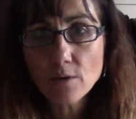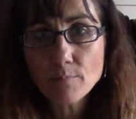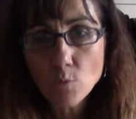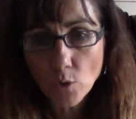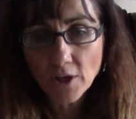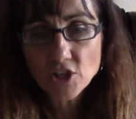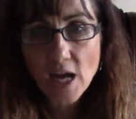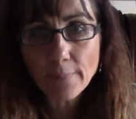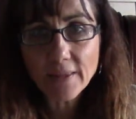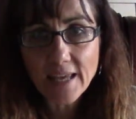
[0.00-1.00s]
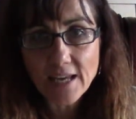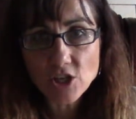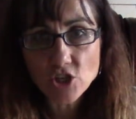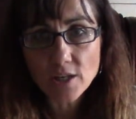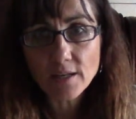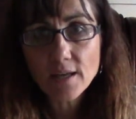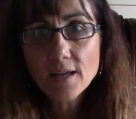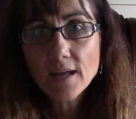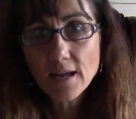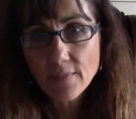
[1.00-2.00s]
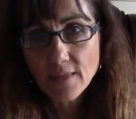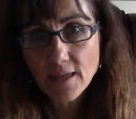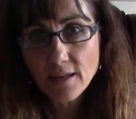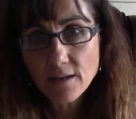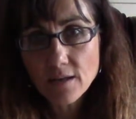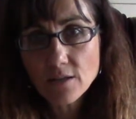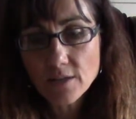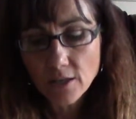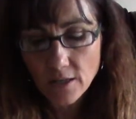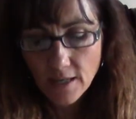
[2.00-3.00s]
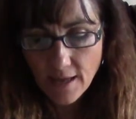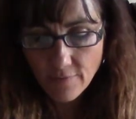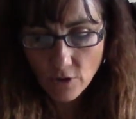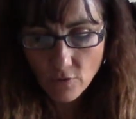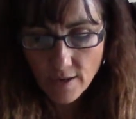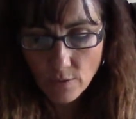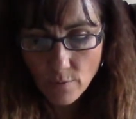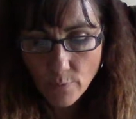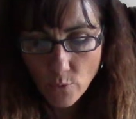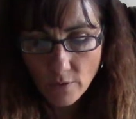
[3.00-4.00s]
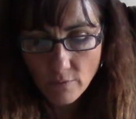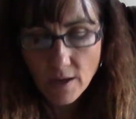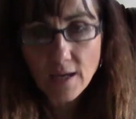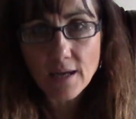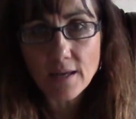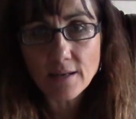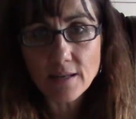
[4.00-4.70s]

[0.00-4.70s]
mortgage application, and then they're going to have their credit report run,